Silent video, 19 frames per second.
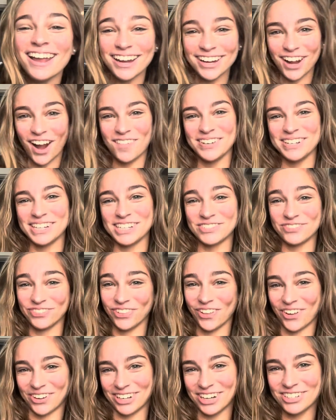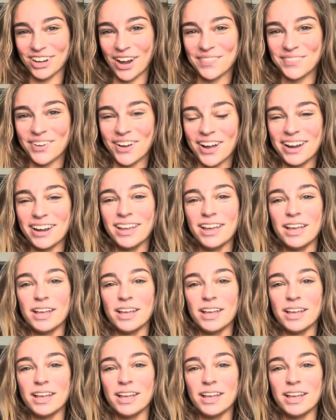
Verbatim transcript: he got me this vlogging tripod.